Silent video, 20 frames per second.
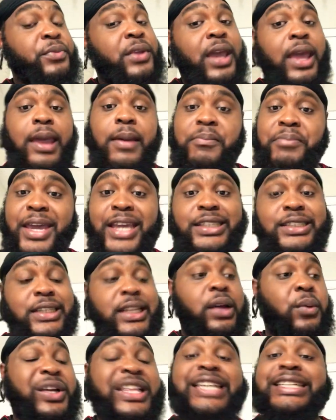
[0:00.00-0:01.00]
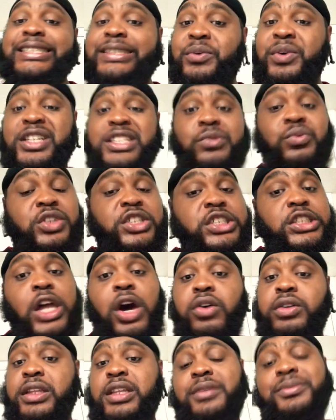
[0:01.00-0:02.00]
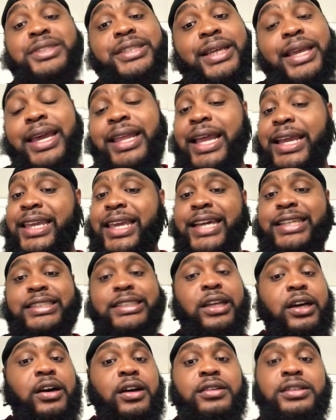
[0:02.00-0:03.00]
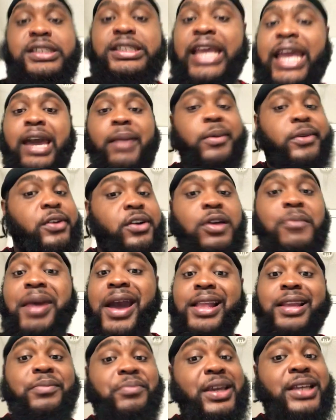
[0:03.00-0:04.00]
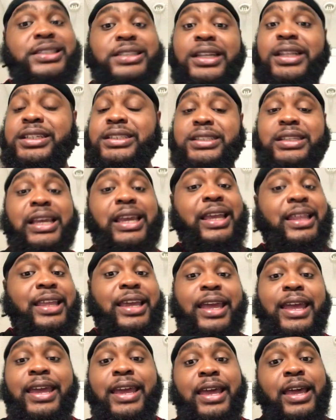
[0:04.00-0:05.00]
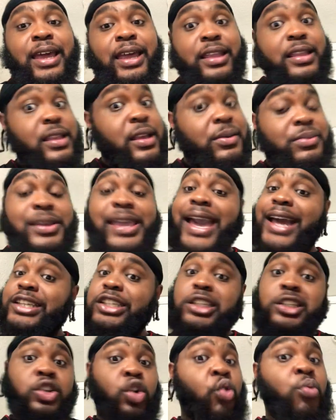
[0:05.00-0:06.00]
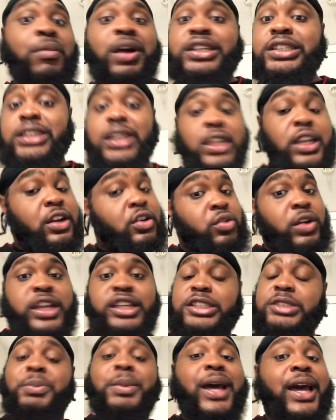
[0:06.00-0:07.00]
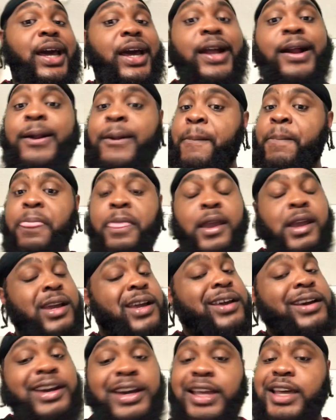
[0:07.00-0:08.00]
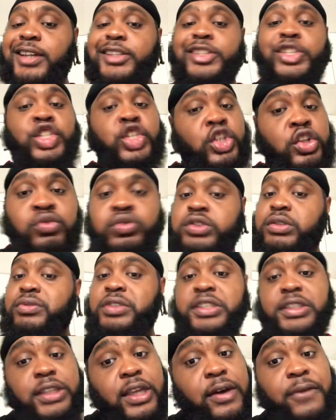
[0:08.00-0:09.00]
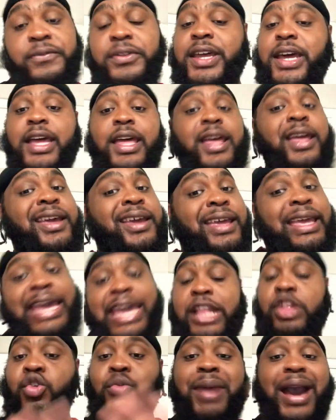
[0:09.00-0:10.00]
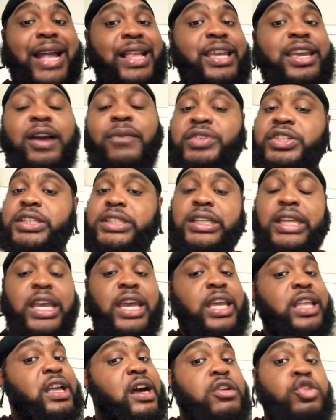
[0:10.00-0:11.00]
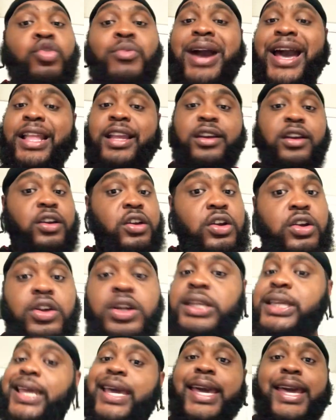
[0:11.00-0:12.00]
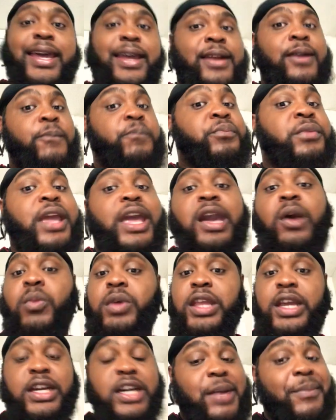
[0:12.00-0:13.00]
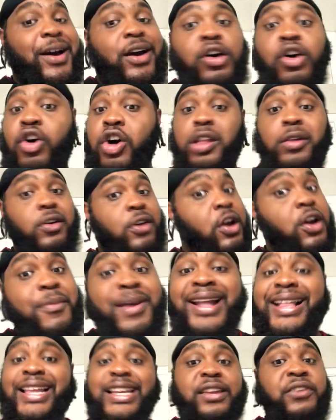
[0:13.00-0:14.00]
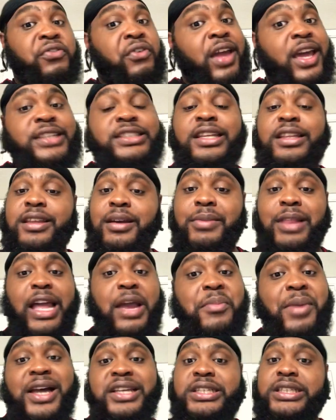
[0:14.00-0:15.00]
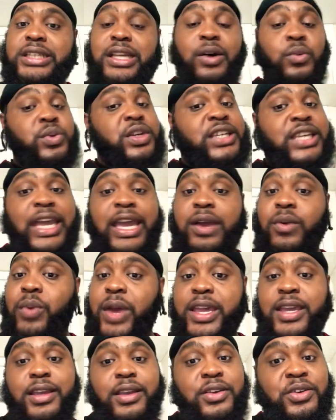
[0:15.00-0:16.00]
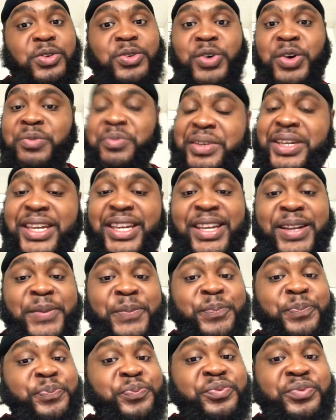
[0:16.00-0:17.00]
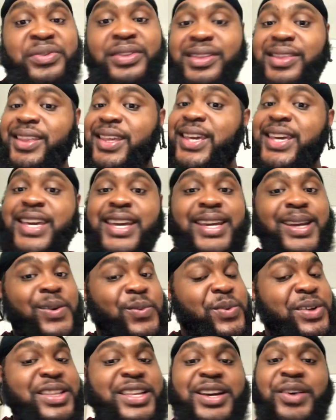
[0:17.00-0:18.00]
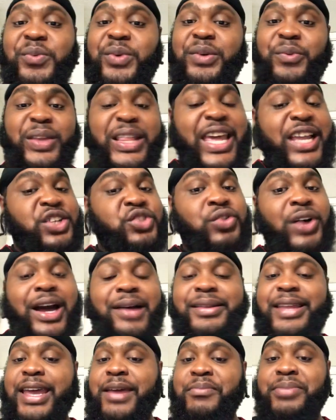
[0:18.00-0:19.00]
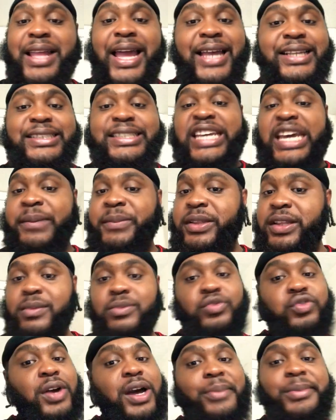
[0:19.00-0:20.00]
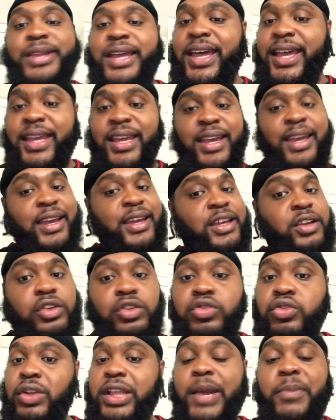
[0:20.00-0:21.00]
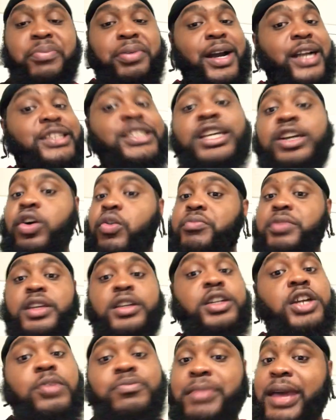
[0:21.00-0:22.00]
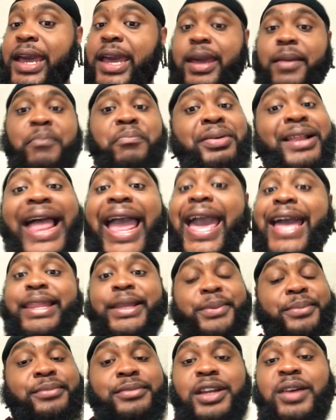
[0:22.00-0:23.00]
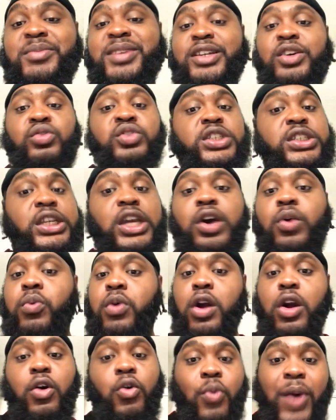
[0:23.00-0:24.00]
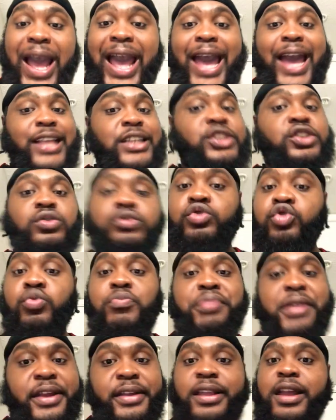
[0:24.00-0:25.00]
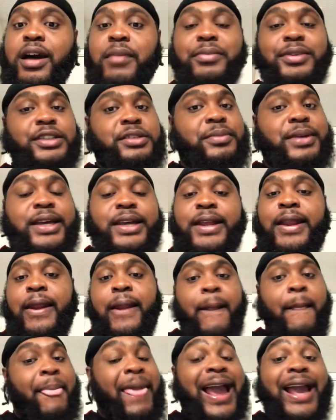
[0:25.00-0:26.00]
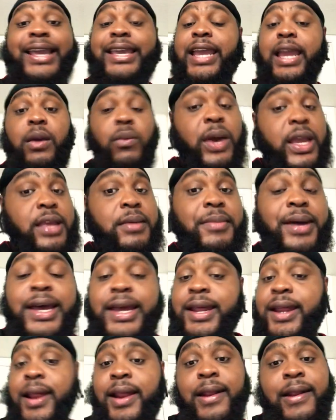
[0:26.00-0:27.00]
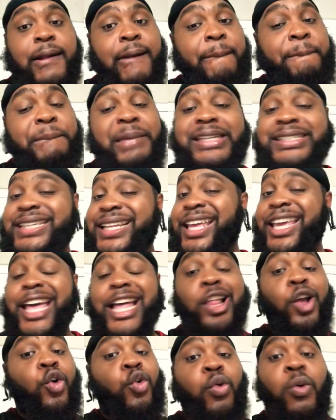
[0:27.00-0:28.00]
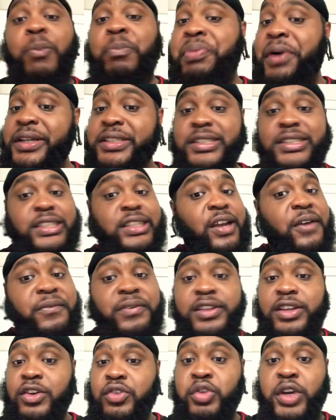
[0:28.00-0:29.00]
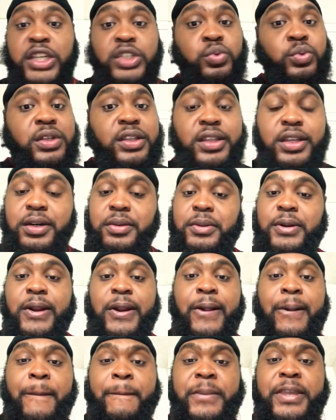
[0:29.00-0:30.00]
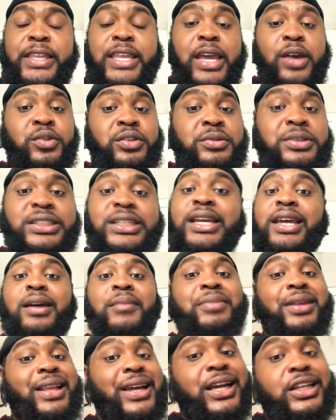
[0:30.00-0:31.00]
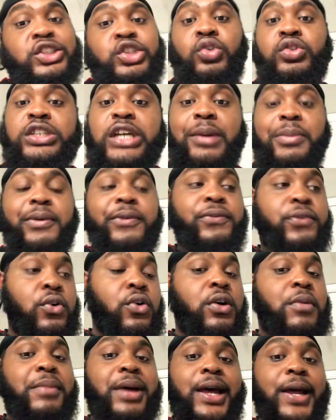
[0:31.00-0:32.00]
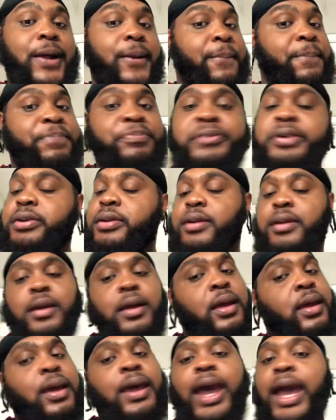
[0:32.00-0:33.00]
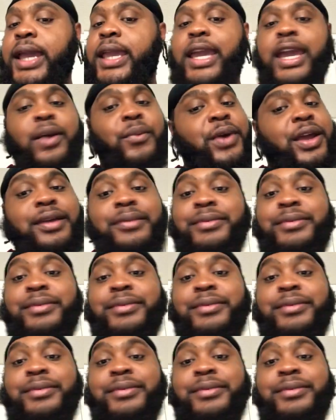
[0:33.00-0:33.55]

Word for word: And basically what they said with, with Stone and I'm saying, I guess uh, Sam and everybody basically saying that Nip got so much in the crates, man. Good exclusive stuff that ain't nobody ever seen or nobody heard yet. And when it come out, all everybody that's fans of Nip like myself, we can't wait. You know what I mean? When Nip, when, when they drop that, Blacc Sam and them drop that, you know that project gonna be good, man. Platinum. You know I mean, gonna sell worldwide. It's gonna do big numbers, man. I can't wait, man. They say they got a whole bunch of stuff in the crates with them. You did what I'm saying? But like I told y'all before, man, I can't wait.